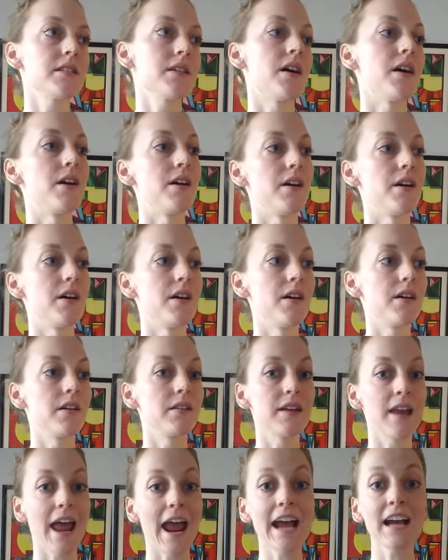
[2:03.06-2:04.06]
an
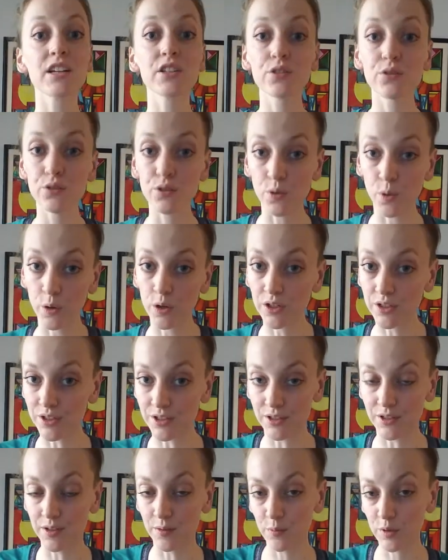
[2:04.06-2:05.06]
exosolar
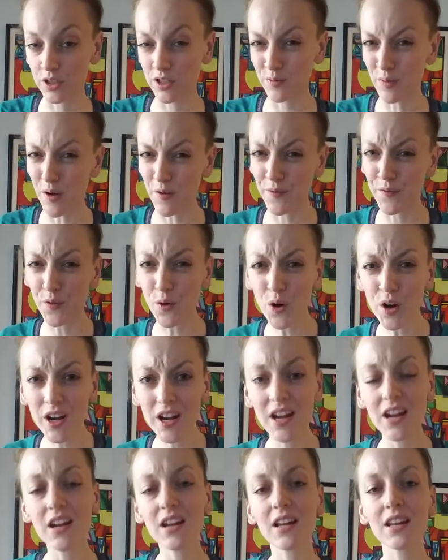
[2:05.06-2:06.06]
system, which is about
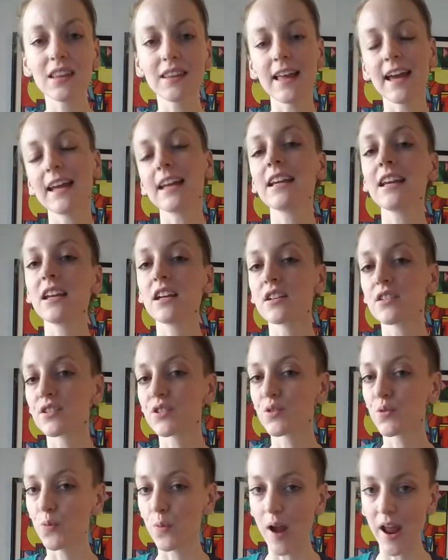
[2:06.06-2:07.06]
40 light
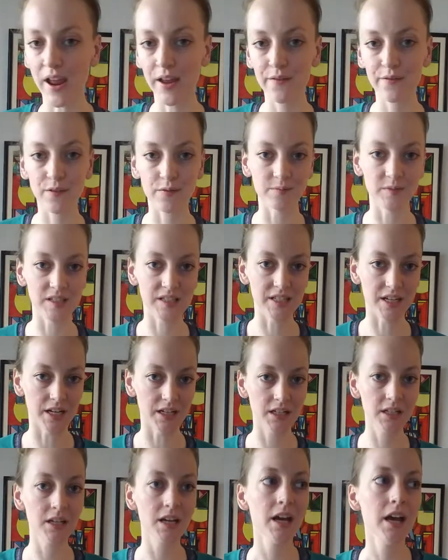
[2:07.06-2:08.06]
years away from the
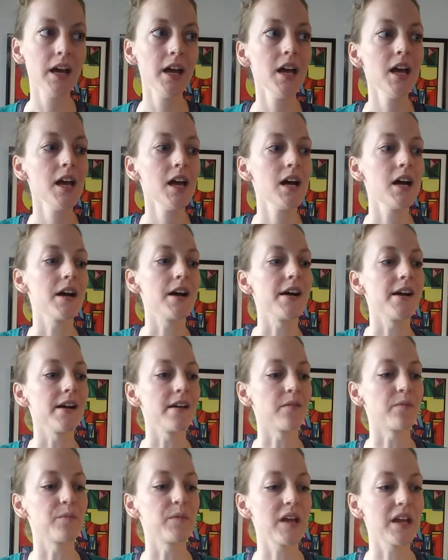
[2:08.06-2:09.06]
sun.
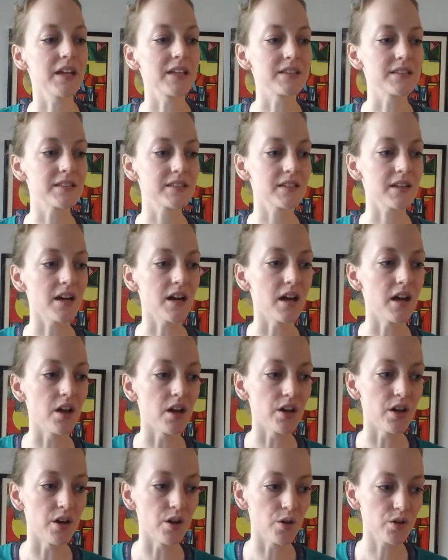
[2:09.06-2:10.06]
It's
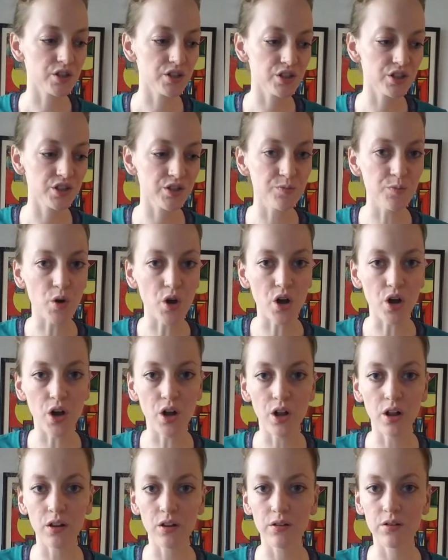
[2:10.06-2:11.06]
a
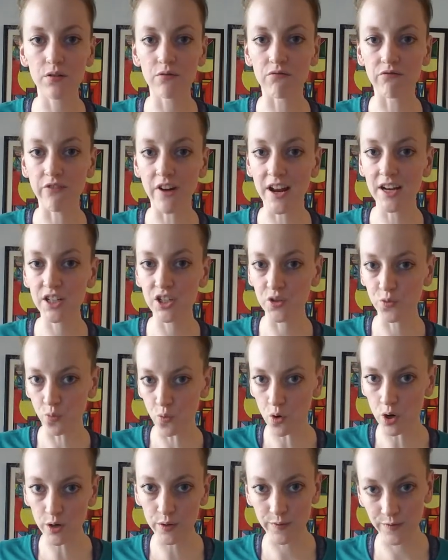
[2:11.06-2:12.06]
small red
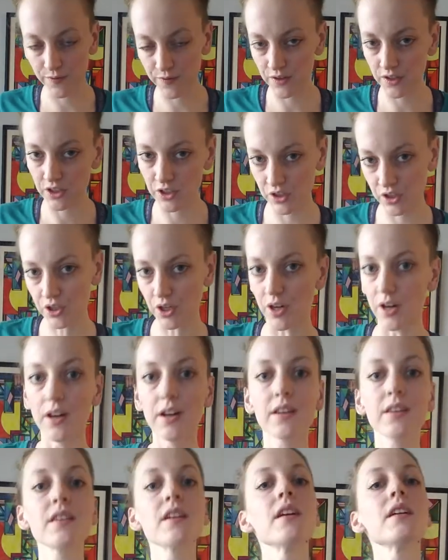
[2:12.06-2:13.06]
dwarf
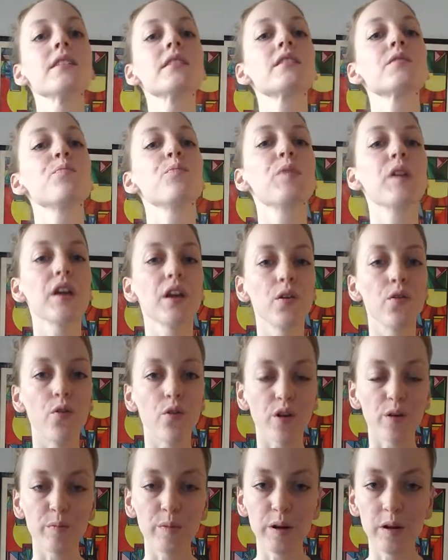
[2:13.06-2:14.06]
star that's being
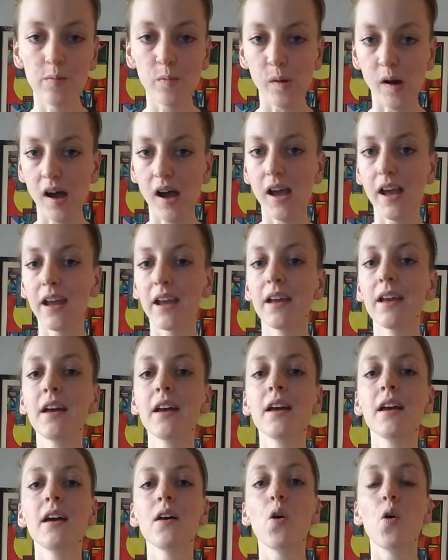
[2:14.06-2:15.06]

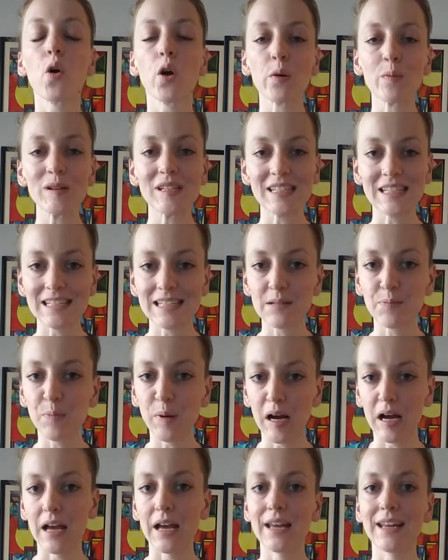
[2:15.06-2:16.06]
orbited
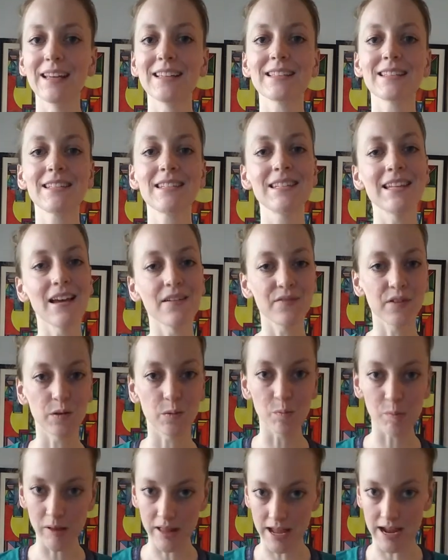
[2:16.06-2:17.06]
by
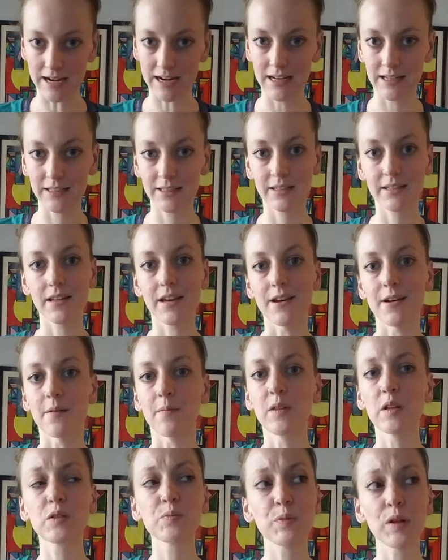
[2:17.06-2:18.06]
7 planets.
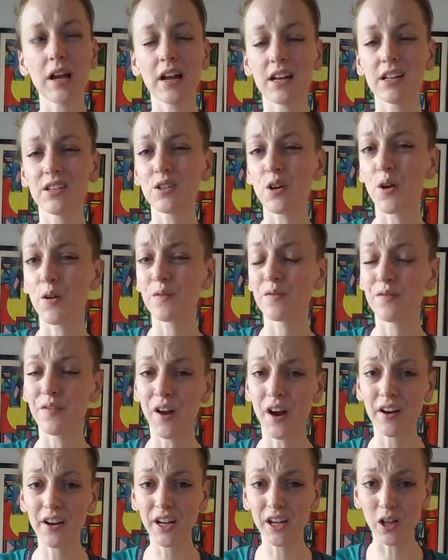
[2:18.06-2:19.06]
These planets are
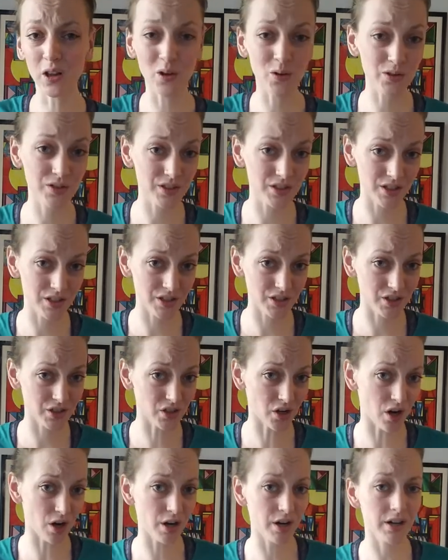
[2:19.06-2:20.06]
very close to the
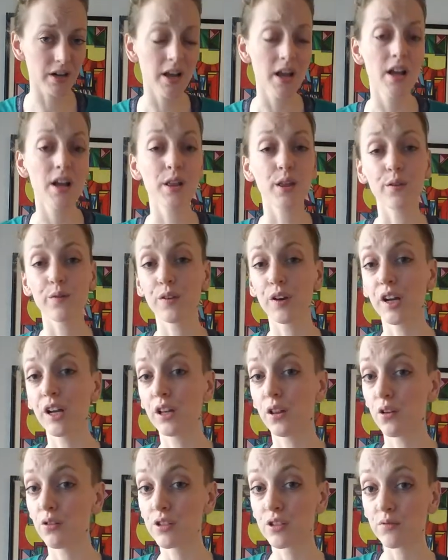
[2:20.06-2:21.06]
star, they're very
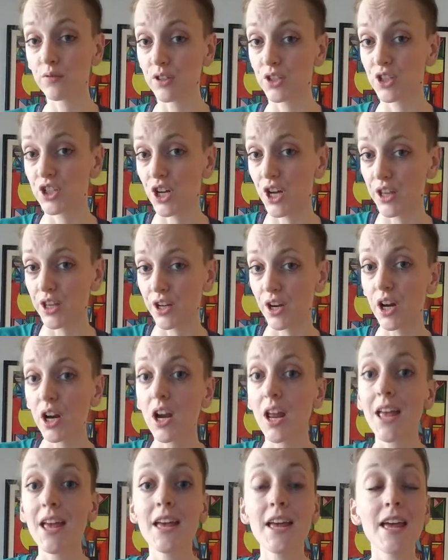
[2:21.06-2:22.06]
close to each other,
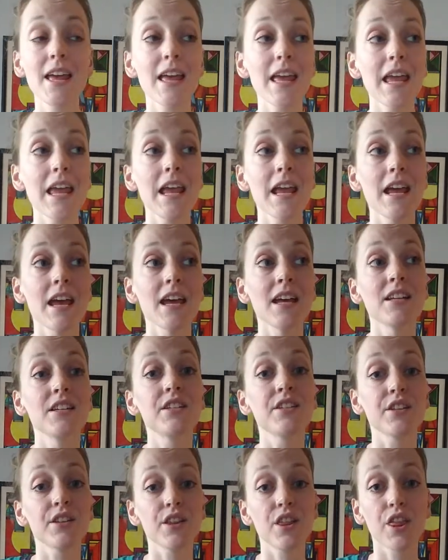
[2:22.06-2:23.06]

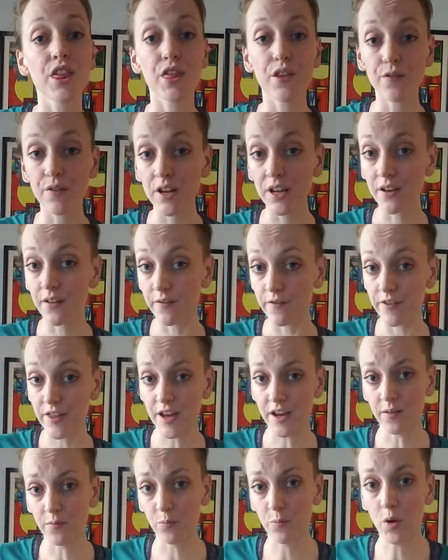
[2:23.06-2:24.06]
and 3 of
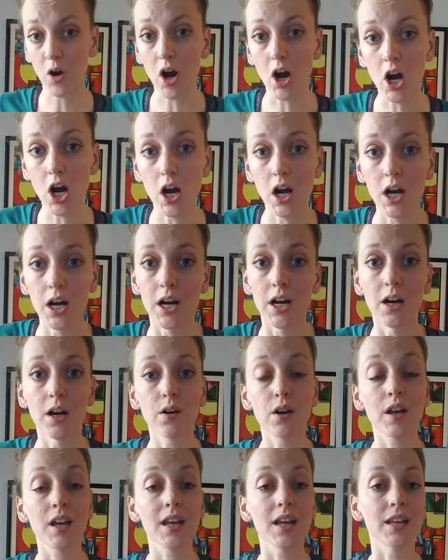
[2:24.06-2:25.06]
them are
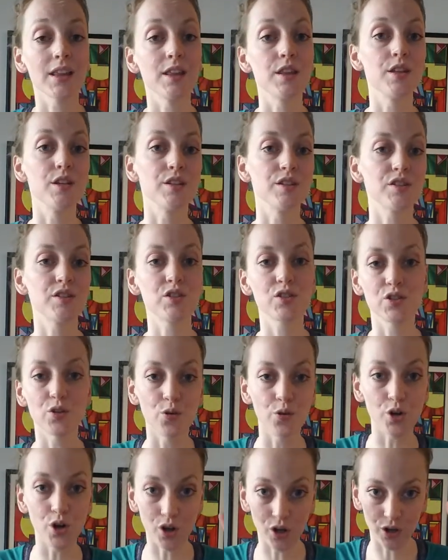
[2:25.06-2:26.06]
in the
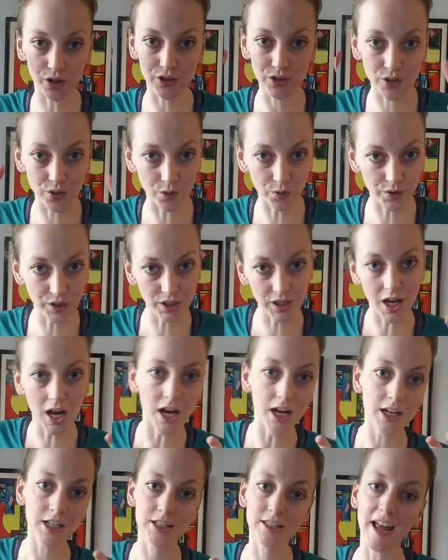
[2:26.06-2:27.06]
so-called
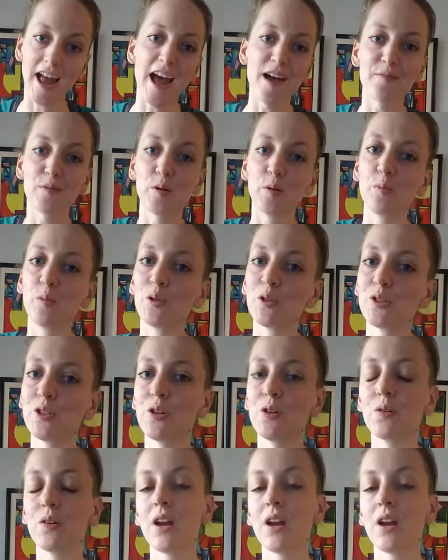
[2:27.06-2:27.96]
Goldilocks habitable zone.